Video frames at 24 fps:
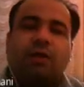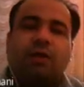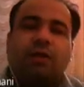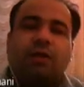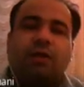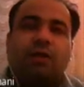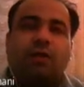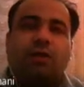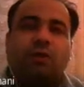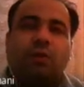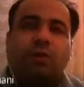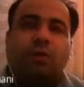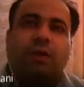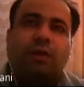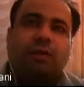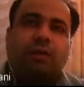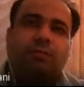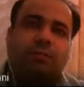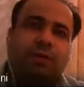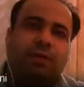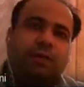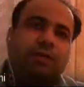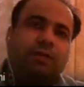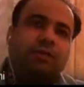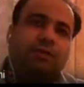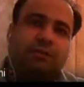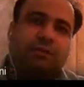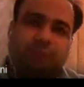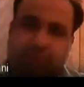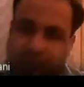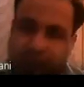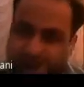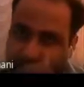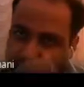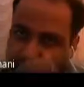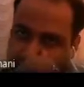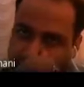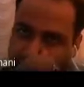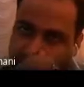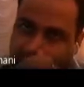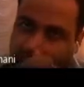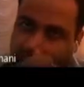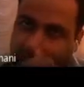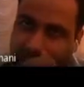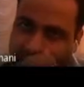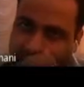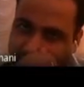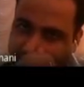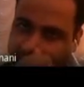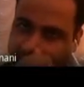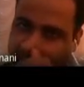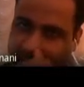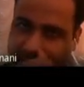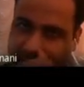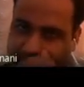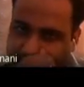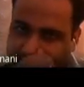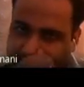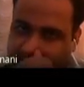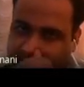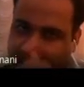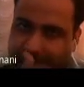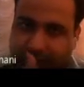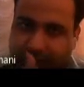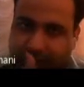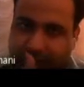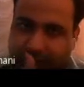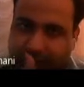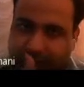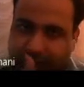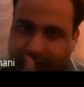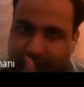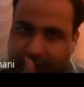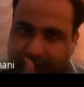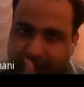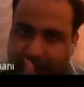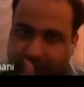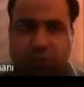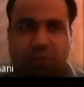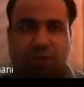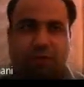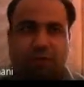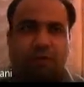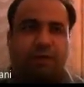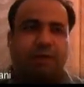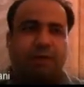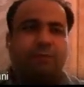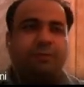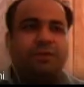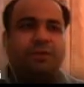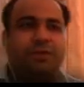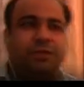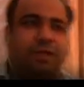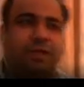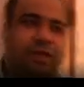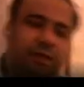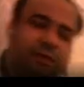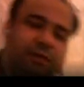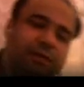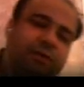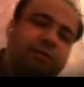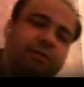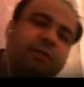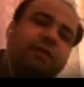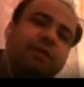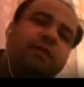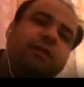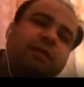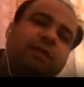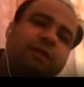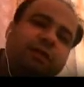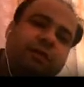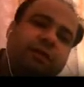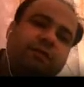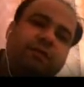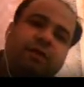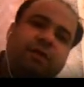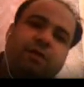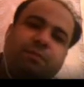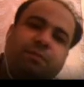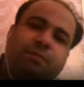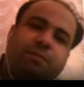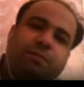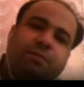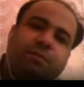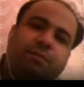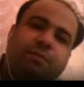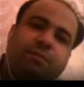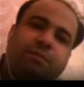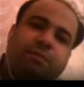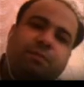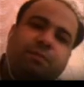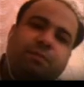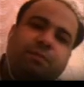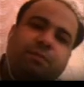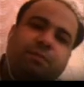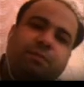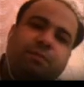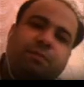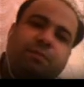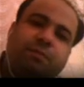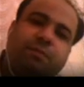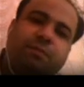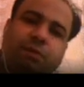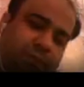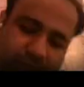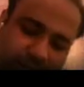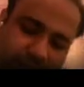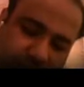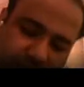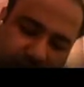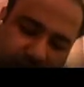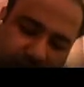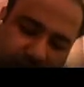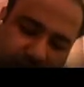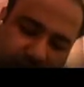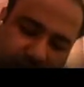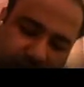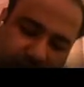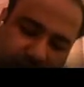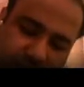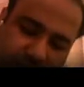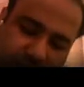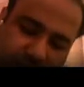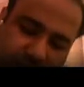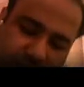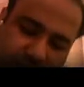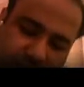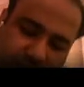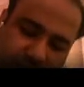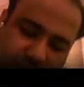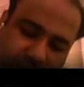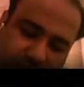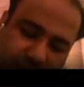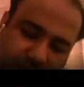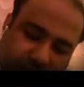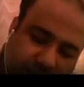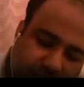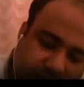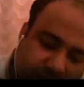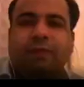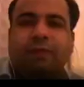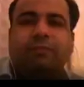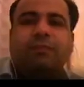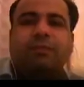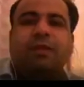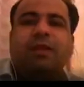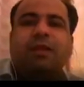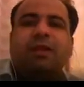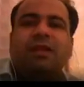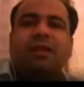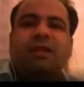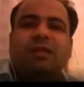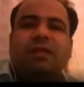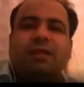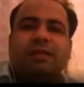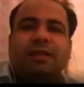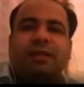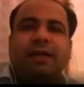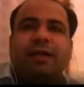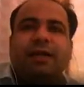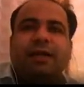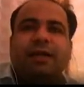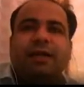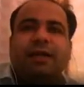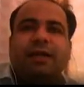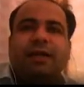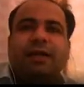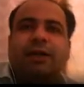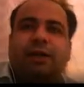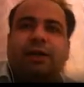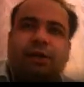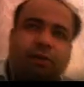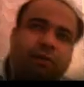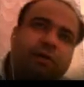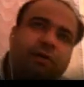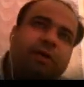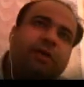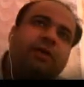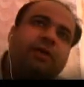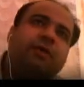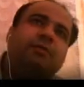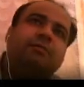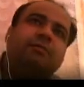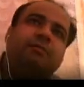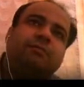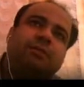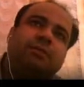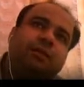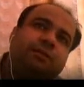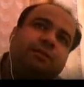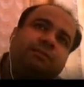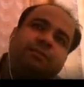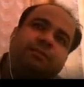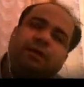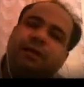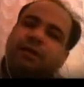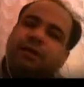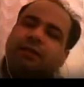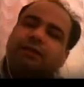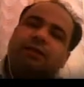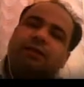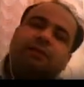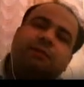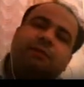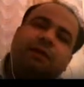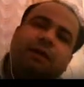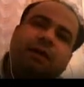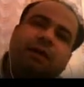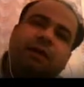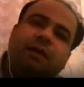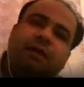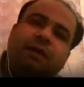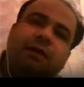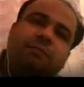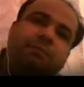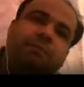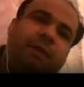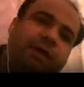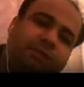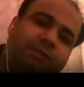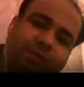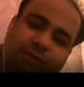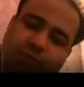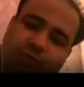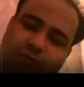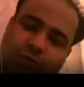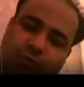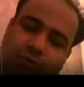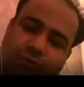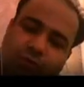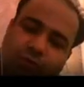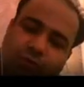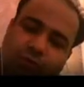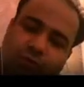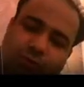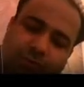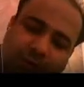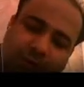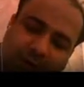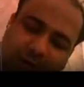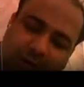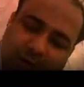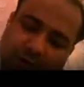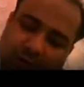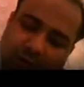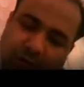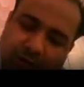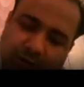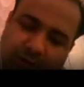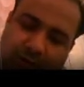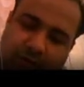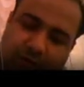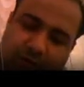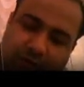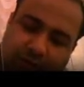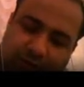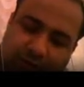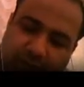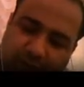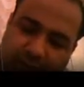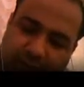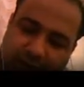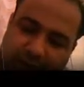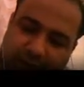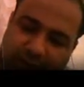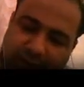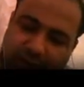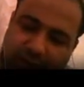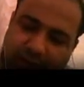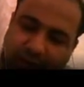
Rolling means heating the material to a particular temperature and then give it a proper shape, a circular shape, that is rolling. Then drawing, heating the material and passing through a particular amount of